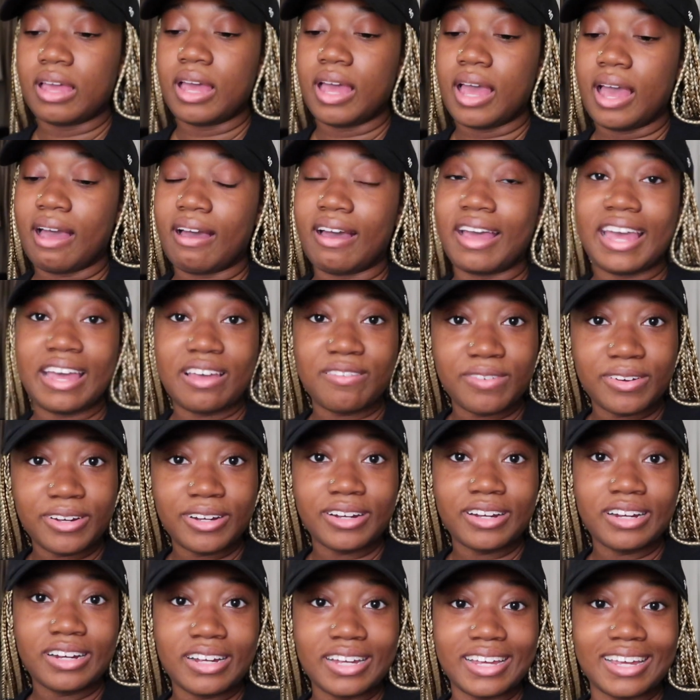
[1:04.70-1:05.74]
However,
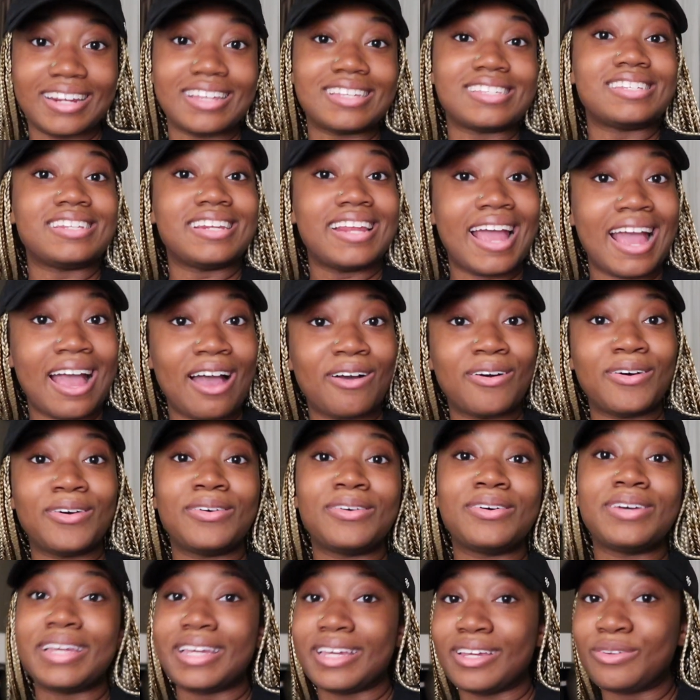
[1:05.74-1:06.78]
it is
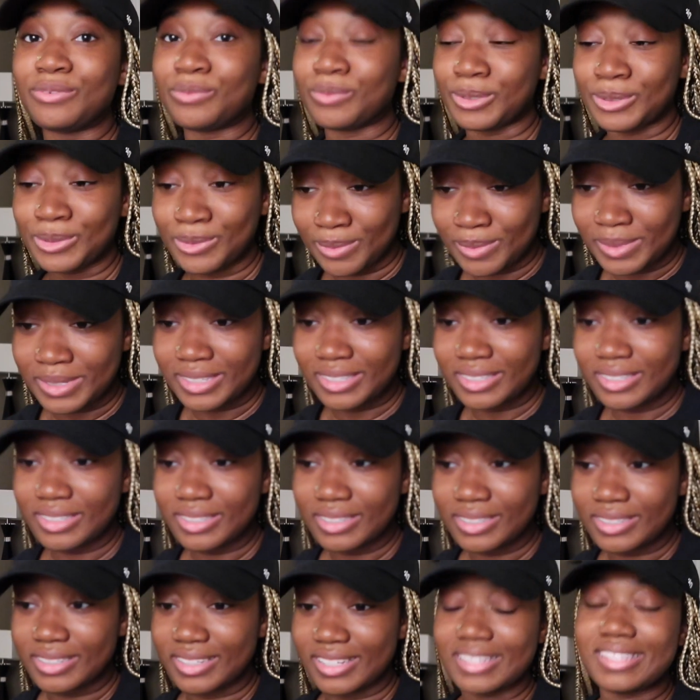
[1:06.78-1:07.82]
now en route.
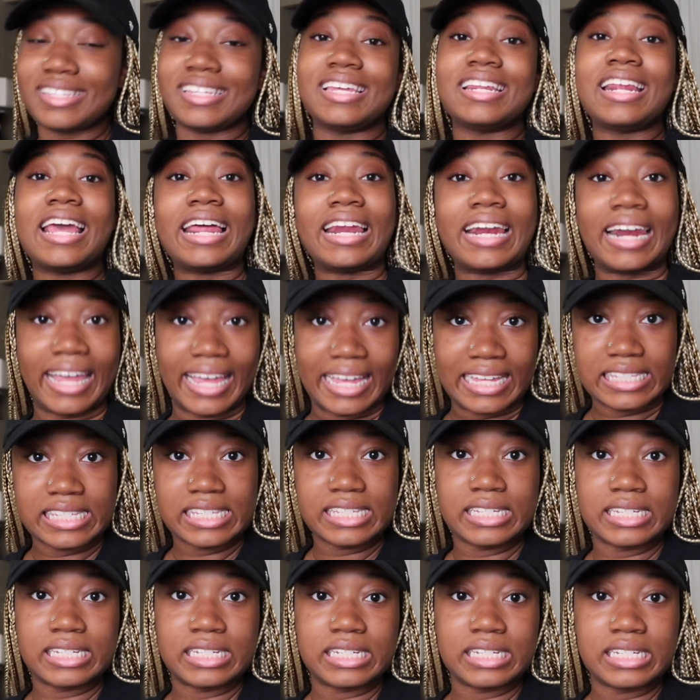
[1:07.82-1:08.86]
It's in
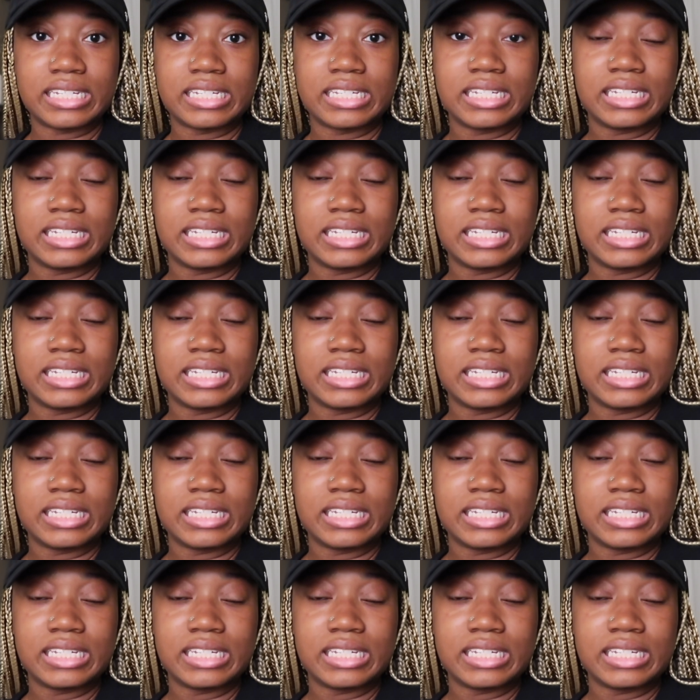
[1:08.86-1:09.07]
Atlanta.